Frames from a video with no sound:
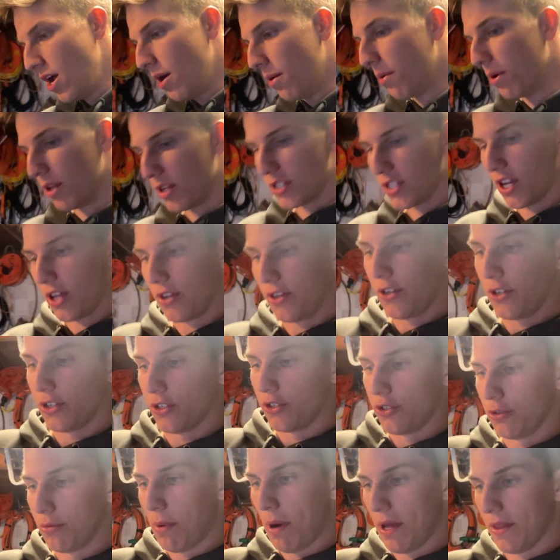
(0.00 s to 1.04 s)
But there's nothing you can
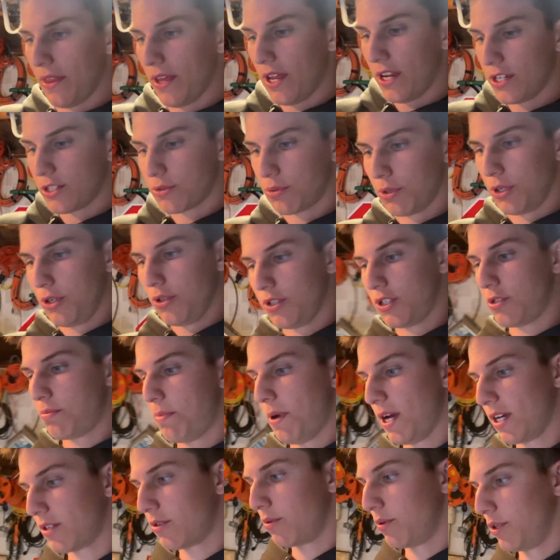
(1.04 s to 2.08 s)
do about that. It's what you
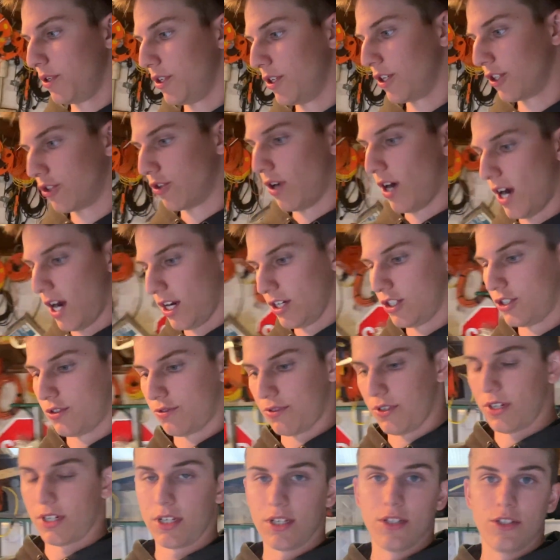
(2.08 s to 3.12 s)
expect when you're in a garage
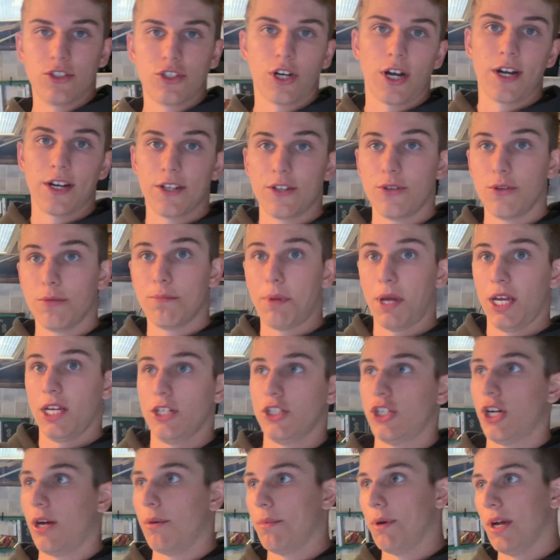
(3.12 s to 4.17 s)
fucking trying to do a paint
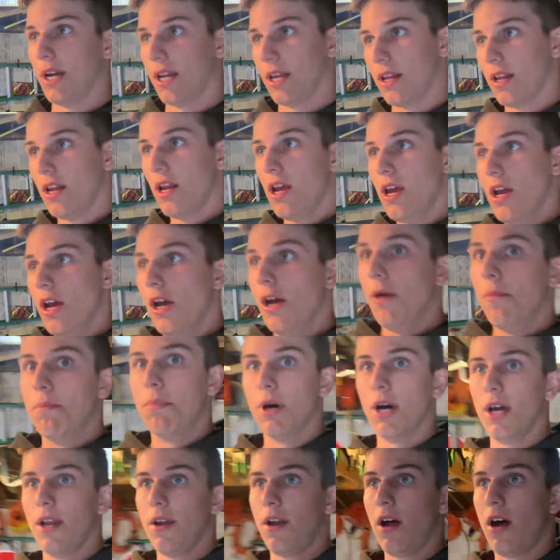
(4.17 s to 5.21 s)
job on it.
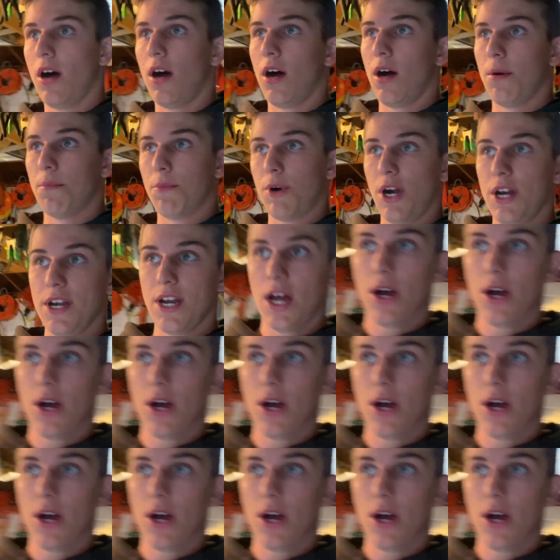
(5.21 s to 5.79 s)
But right